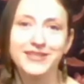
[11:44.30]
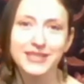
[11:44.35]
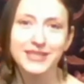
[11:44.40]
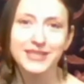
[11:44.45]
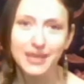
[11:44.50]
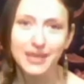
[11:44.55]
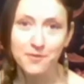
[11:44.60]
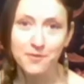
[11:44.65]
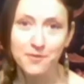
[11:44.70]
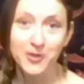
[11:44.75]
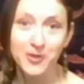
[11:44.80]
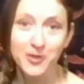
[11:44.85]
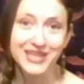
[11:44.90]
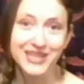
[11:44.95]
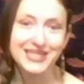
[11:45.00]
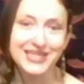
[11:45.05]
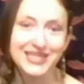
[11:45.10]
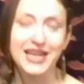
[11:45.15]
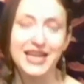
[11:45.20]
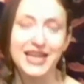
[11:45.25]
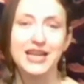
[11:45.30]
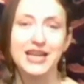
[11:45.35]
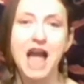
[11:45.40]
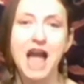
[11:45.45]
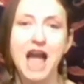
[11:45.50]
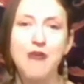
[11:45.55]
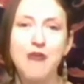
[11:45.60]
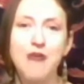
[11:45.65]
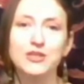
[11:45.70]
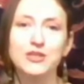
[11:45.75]
to get more insight on
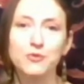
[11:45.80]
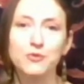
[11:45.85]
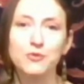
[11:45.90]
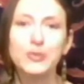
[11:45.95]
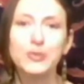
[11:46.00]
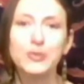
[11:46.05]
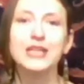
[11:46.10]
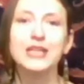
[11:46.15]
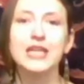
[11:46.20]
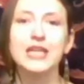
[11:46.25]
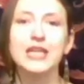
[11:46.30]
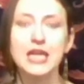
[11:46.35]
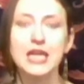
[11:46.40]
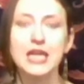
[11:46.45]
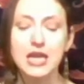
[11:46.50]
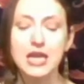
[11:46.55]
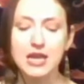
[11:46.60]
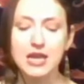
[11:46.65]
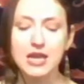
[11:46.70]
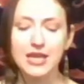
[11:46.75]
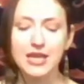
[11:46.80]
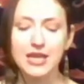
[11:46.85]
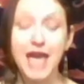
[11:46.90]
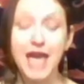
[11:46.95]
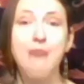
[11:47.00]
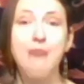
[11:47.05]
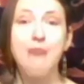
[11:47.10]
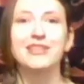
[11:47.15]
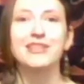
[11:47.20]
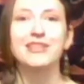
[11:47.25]
how to really
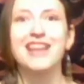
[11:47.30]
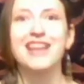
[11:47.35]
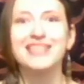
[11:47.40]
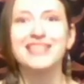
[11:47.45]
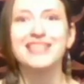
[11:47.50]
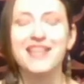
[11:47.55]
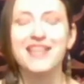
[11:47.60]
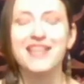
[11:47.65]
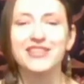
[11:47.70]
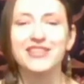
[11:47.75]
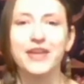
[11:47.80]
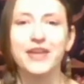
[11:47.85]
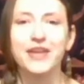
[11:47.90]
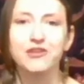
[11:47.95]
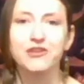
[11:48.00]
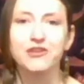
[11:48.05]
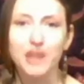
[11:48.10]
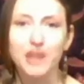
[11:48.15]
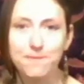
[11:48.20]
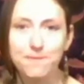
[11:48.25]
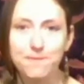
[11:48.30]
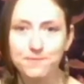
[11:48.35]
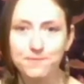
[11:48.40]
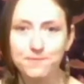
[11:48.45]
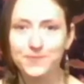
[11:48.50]
capitalize on this energy.